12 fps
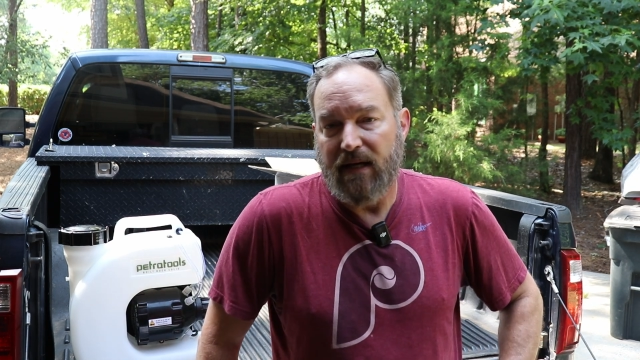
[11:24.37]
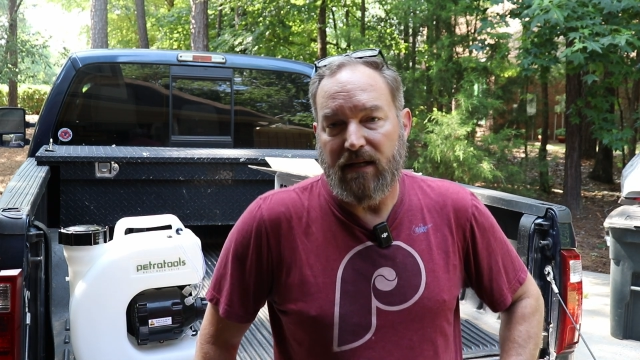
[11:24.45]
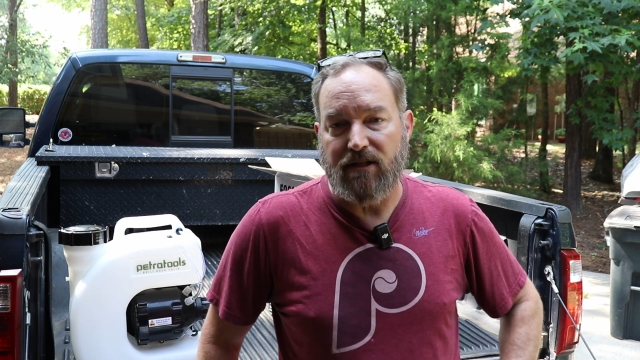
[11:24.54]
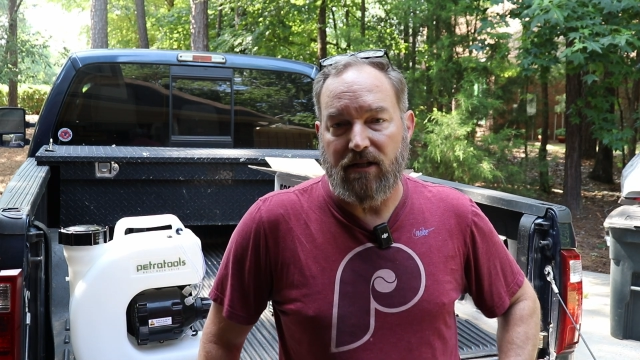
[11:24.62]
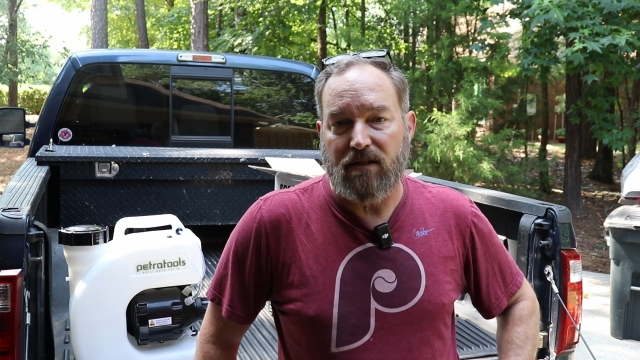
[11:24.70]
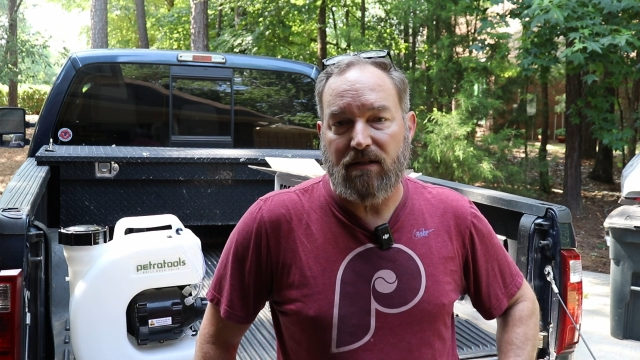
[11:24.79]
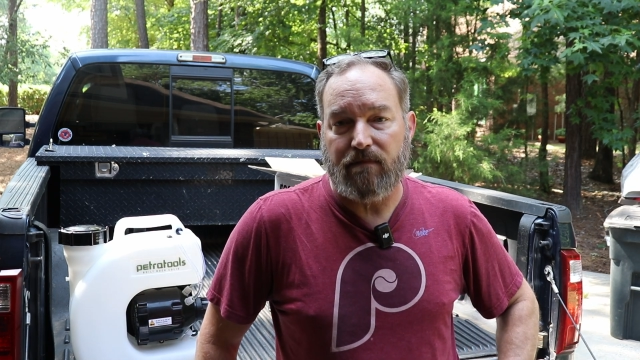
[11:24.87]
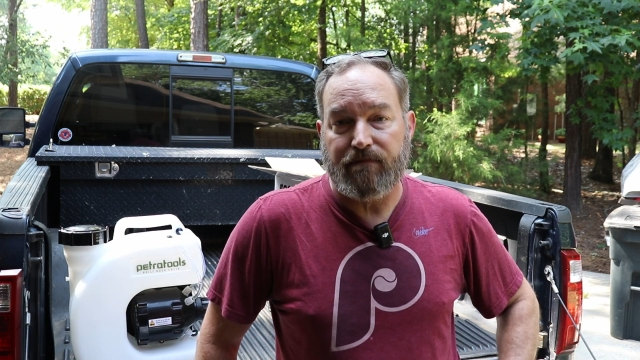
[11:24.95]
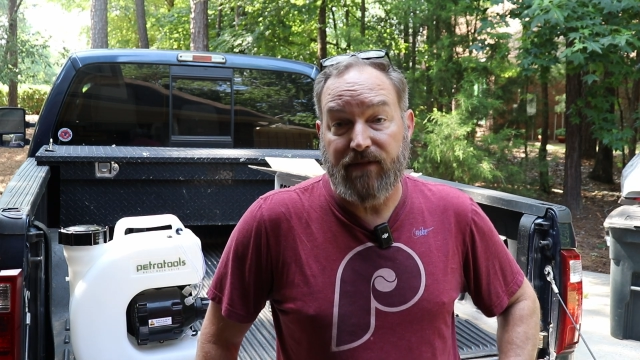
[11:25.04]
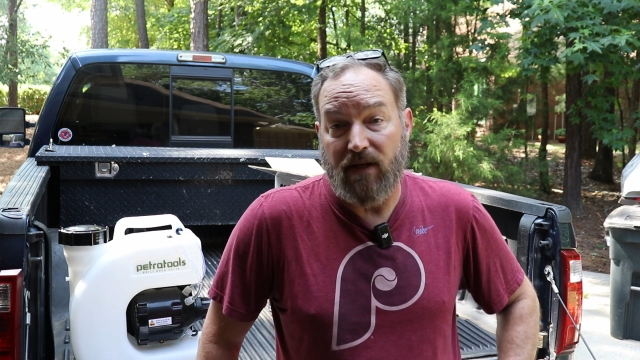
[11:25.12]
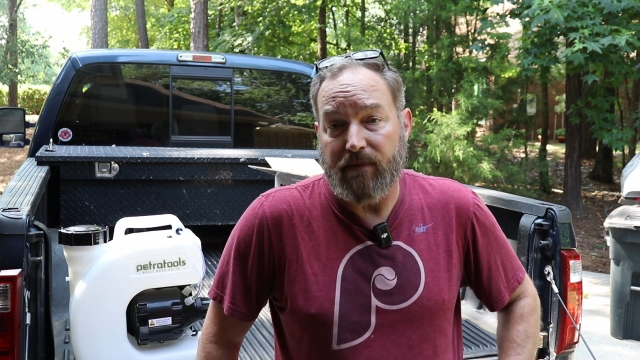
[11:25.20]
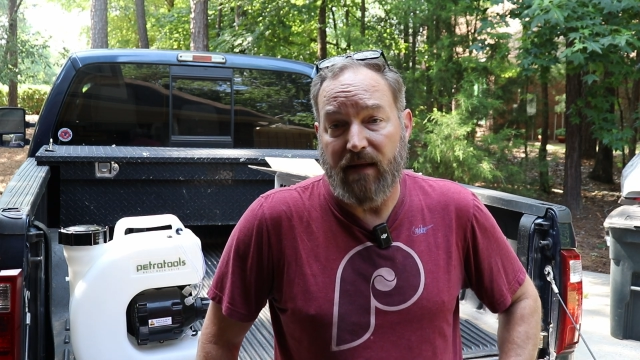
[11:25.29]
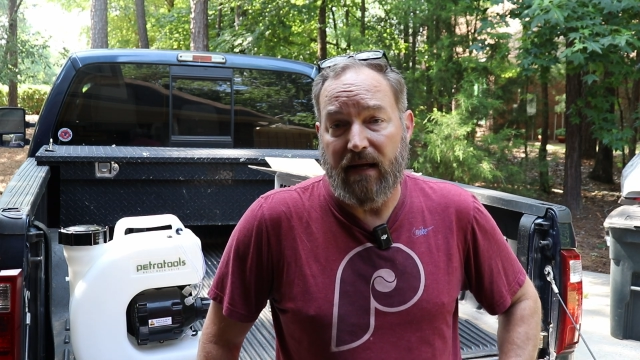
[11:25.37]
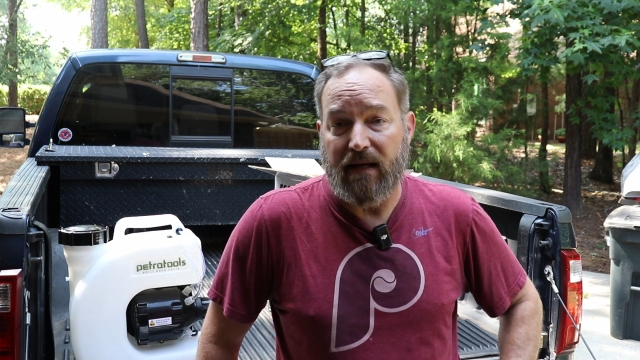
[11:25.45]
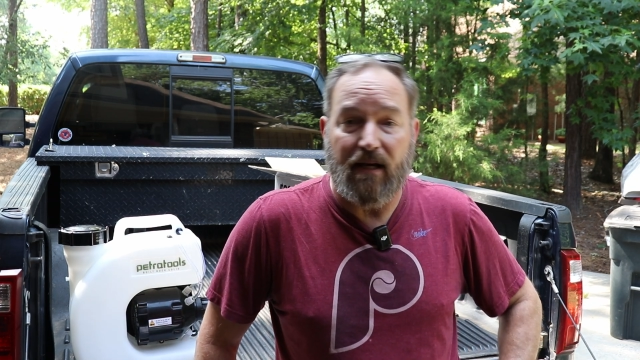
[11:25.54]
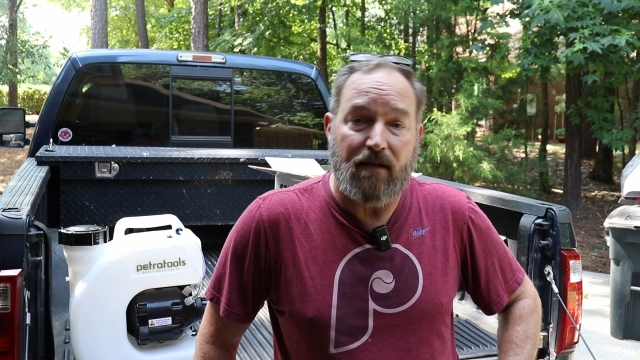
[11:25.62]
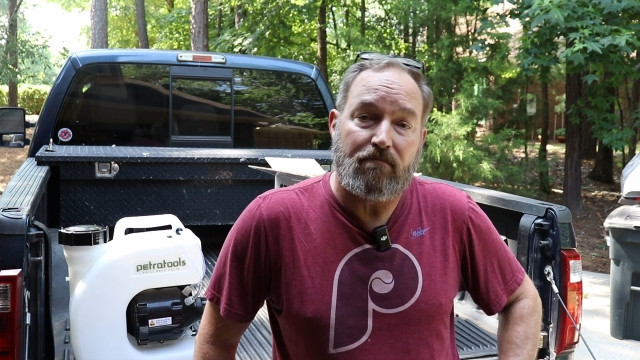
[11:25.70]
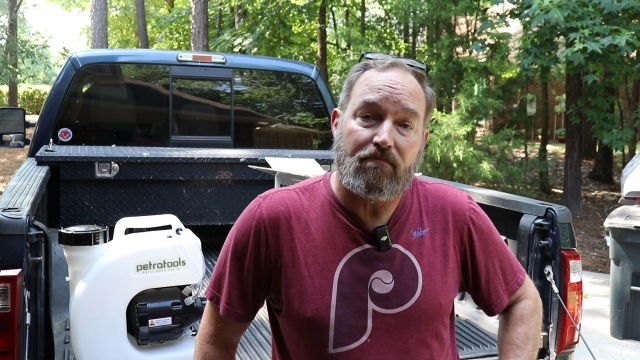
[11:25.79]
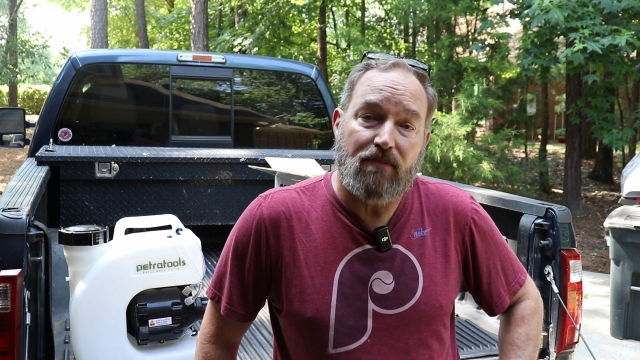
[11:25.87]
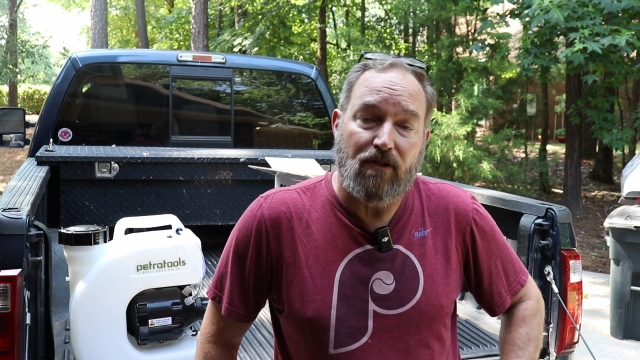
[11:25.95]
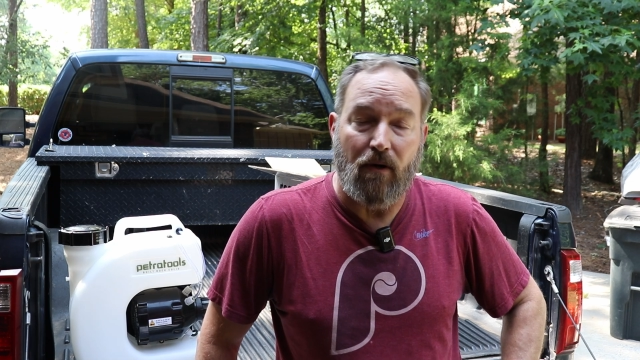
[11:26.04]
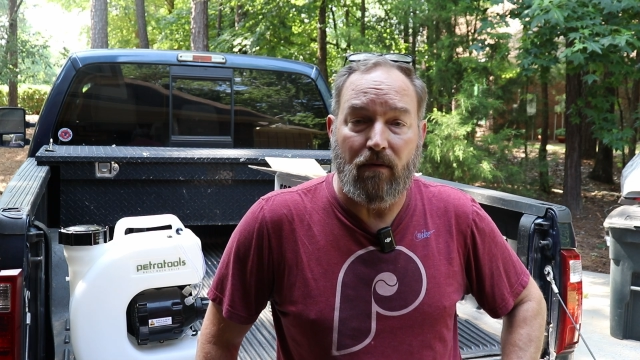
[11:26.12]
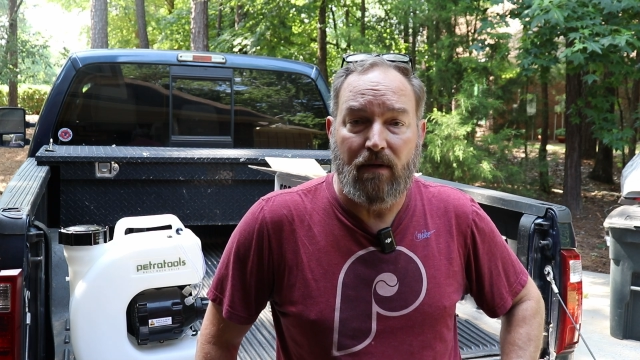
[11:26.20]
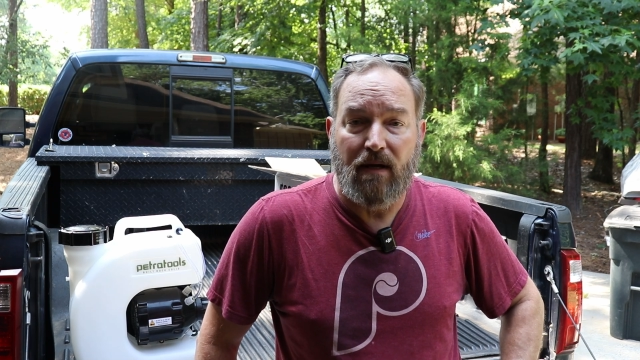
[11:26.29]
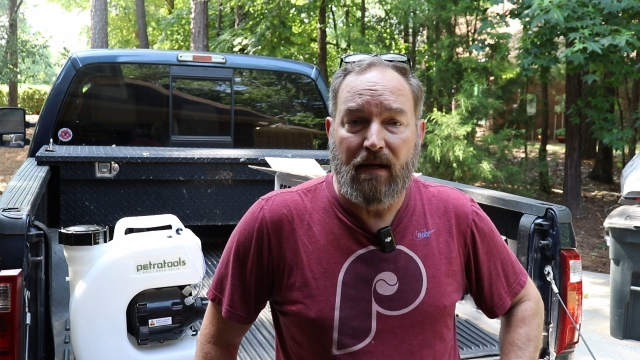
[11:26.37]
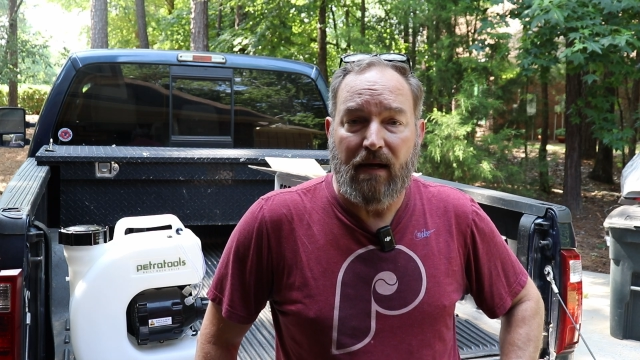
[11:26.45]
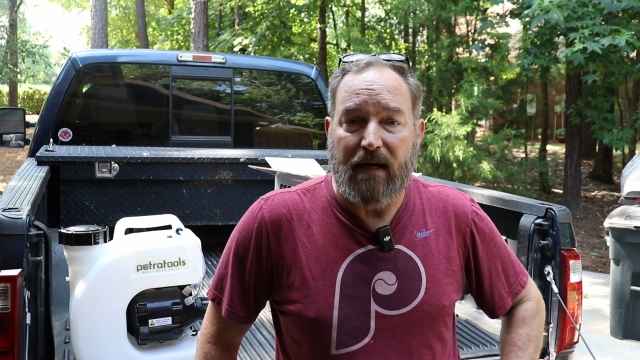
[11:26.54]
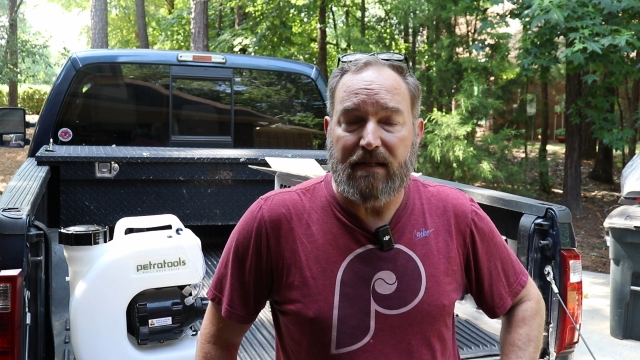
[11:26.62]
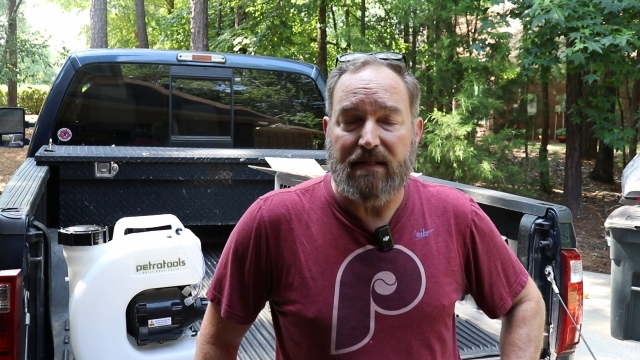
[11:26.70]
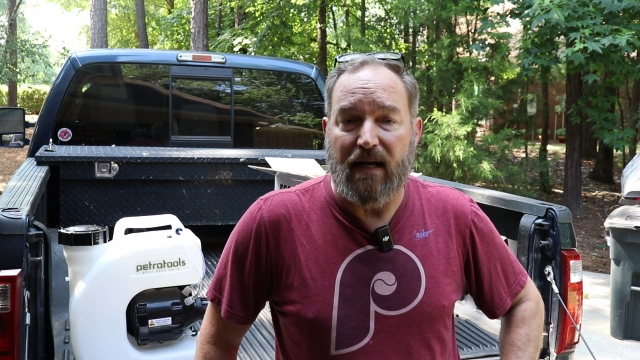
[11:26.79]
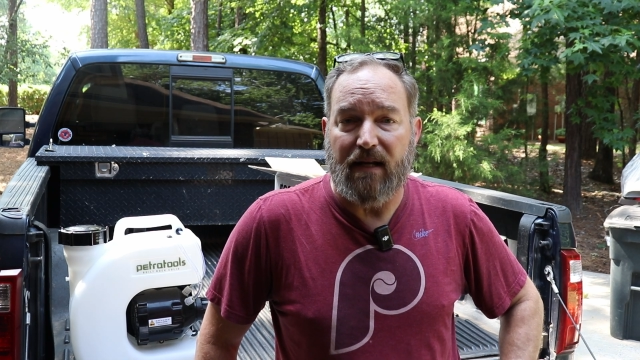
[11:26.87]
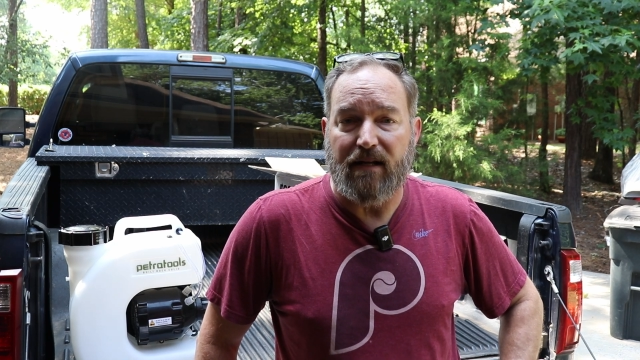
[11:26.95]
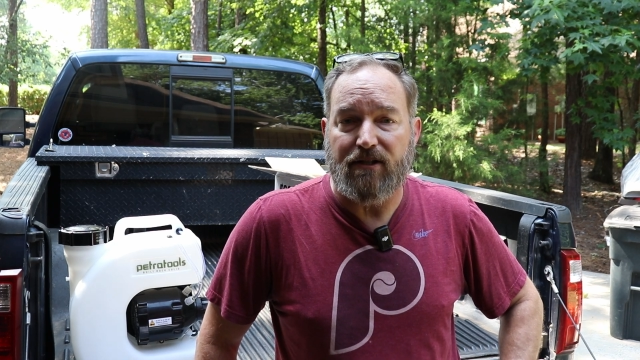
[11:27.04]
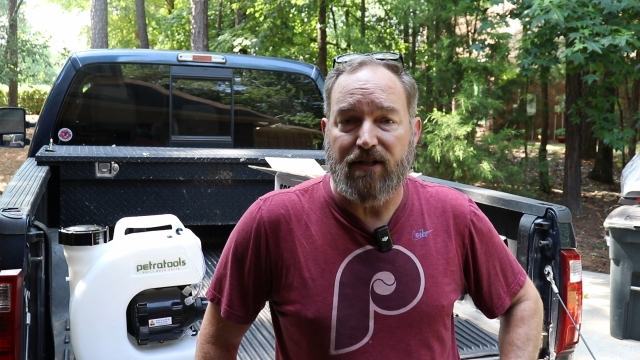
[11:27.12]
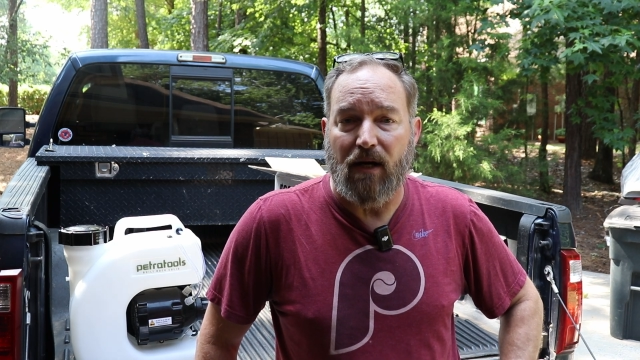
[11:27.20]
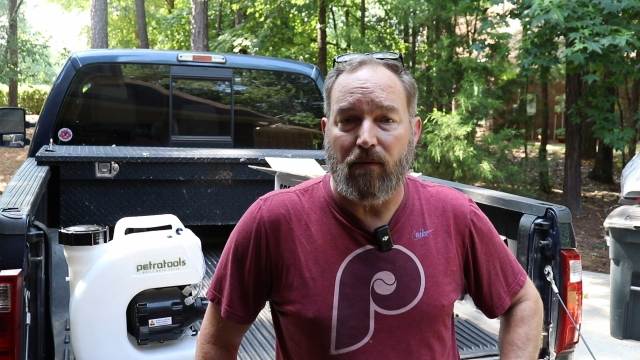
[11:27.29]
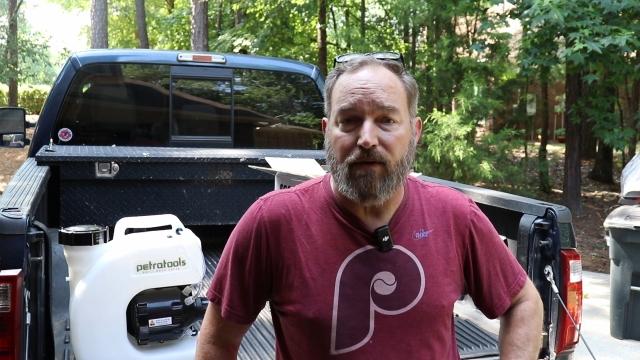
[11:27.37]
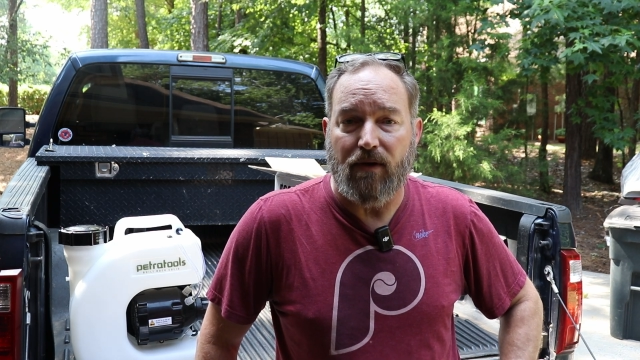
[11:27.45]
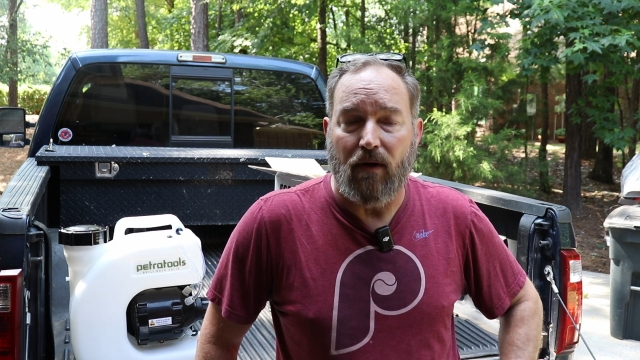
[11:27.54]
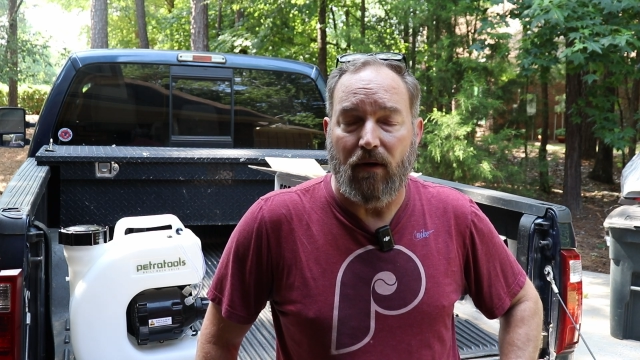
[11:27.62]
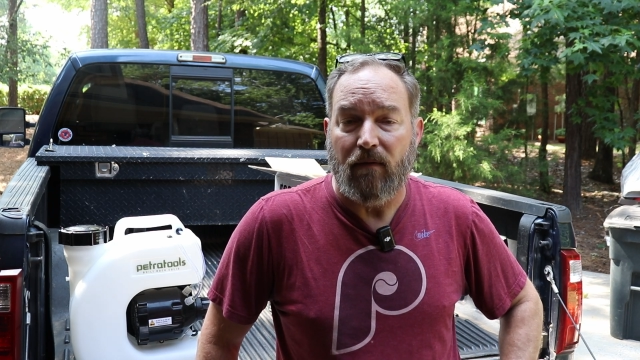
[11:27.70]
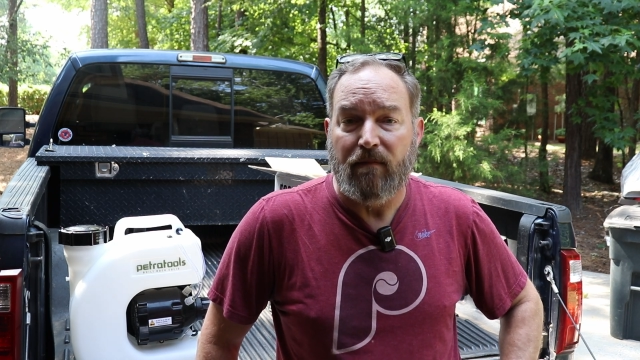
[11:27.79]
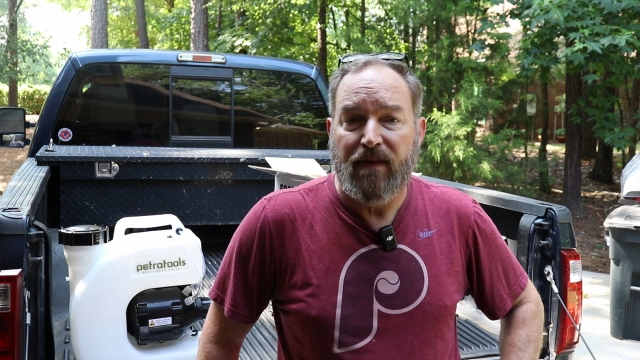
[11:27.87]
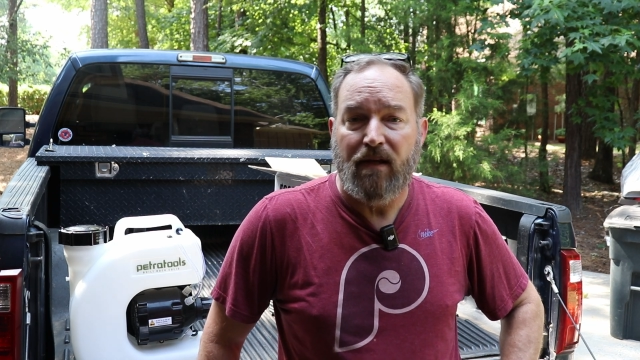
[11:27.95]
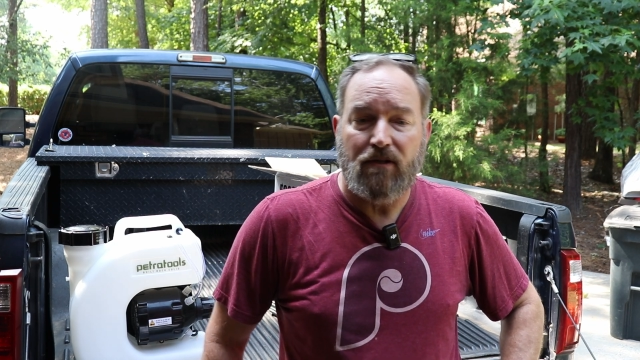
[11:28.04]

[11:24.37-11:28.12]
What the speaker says: It's just something I get, so I decided to share it with you all.